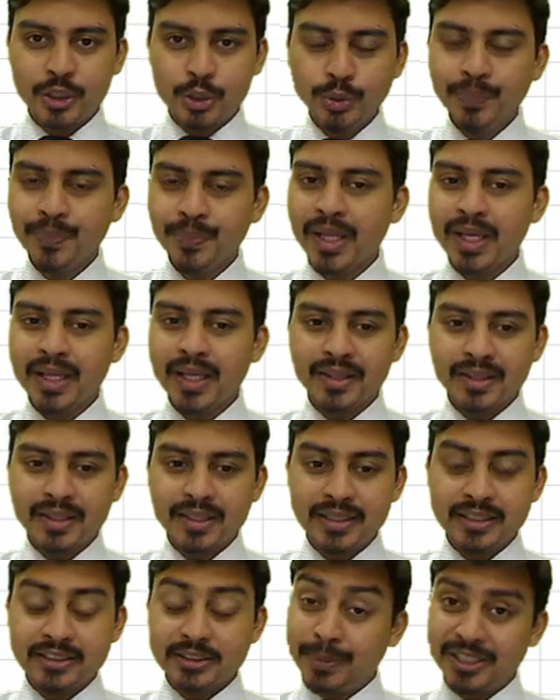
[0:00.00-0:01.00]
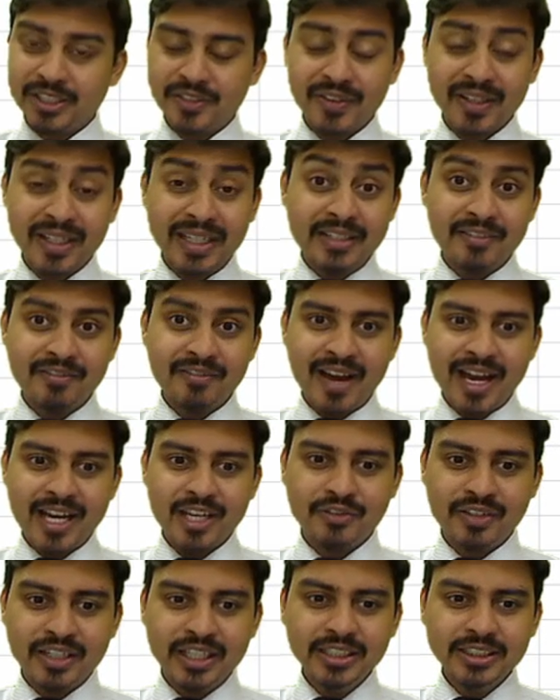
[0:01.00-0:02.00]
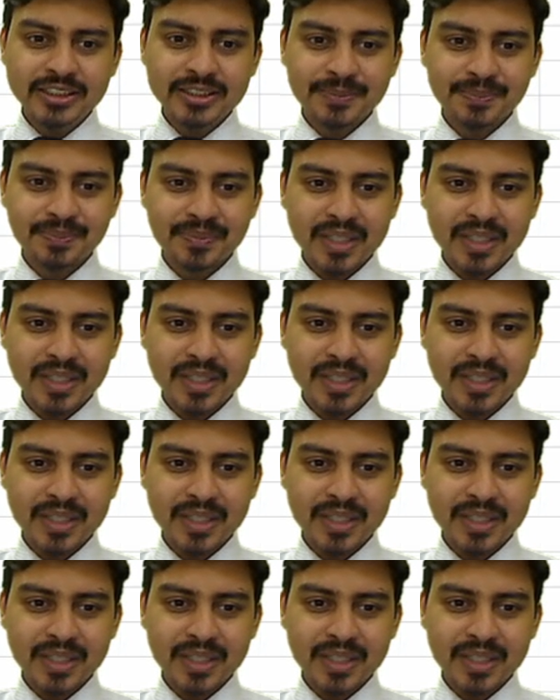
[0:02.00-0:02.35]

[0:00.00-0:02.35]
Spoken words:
to, the specifically the value fields.